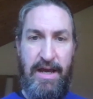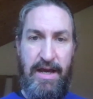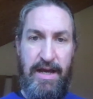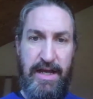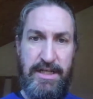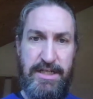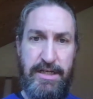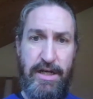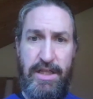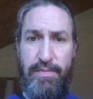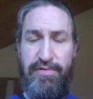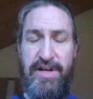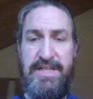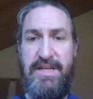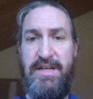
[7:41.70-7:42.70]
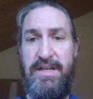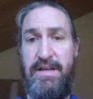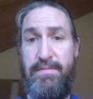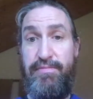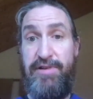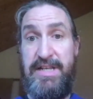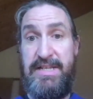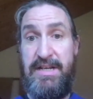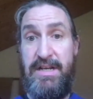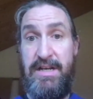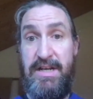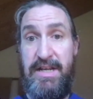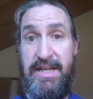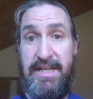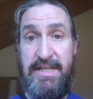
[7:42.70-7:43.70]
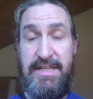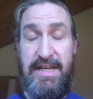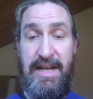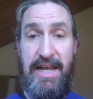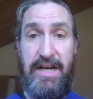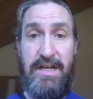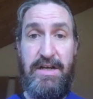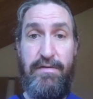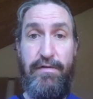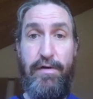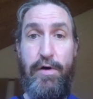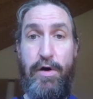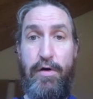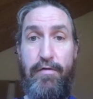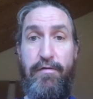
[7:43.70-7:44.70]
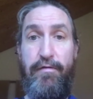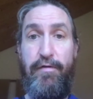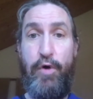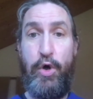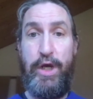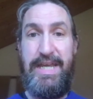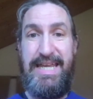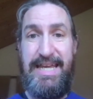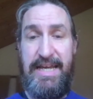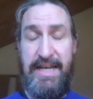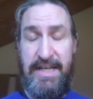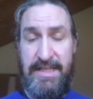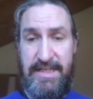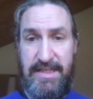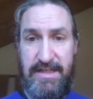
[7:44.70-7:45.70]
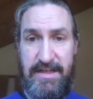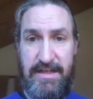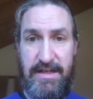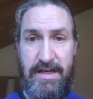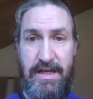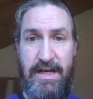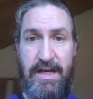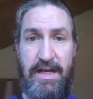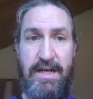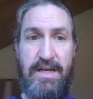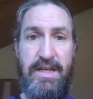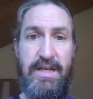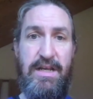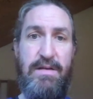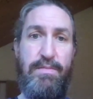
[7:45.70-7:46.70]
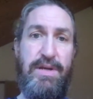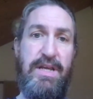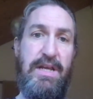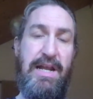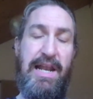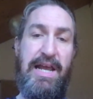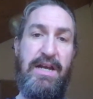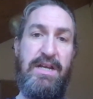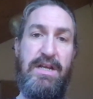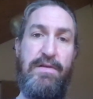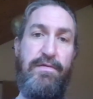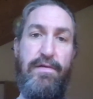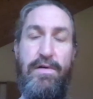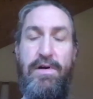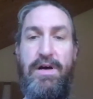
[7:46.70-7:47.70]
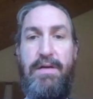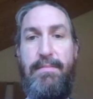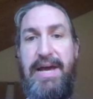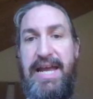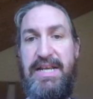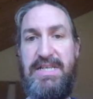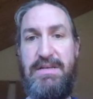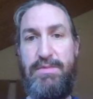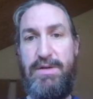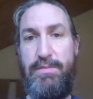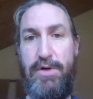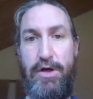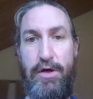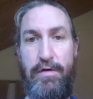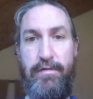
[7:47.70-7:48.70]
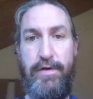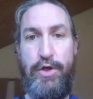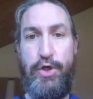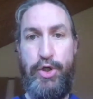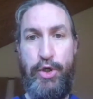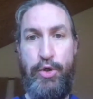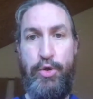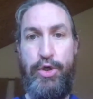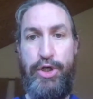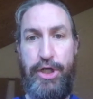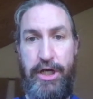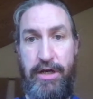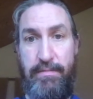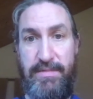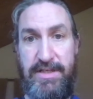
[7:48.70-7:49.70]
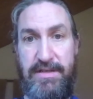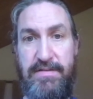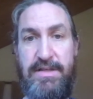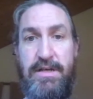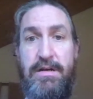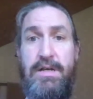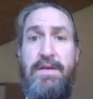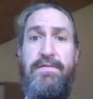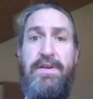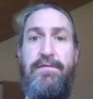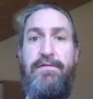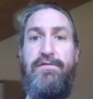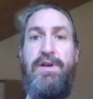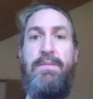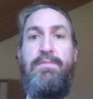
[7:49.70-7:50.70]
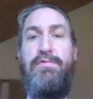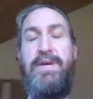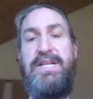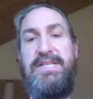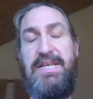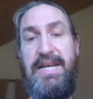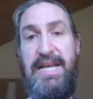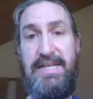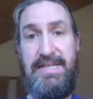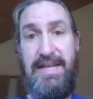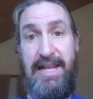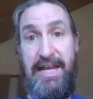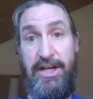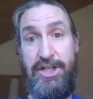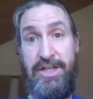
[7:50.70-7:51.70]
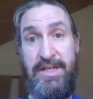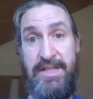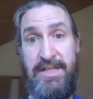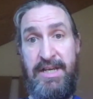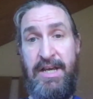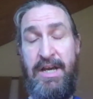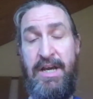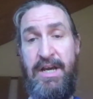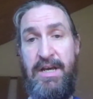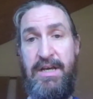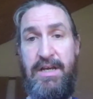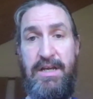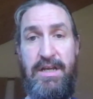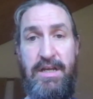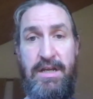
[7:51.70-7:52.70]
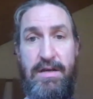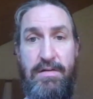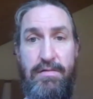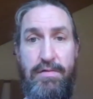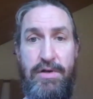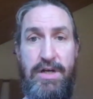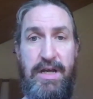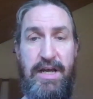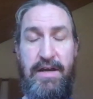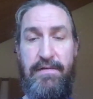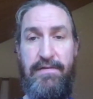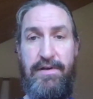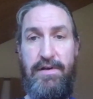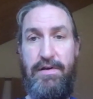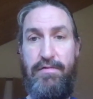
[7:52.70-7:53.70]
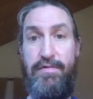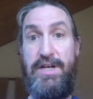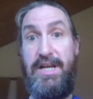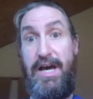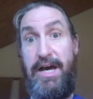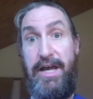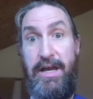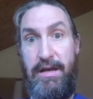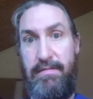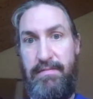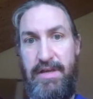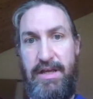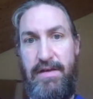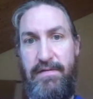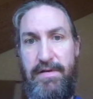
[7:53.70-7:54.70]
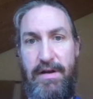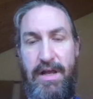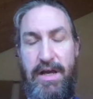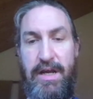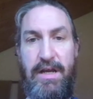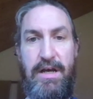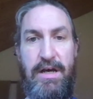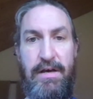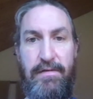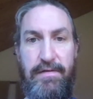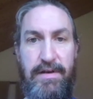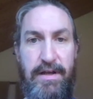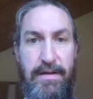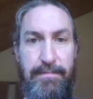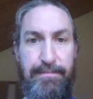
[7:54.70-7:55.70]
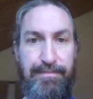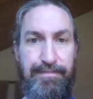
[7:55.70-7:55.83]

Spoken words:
As you know, the president is elected for 4 years, and he can be elected for a maximum of 2 terms. So even if Trump wins the next elections, he would have to retire, if you like, after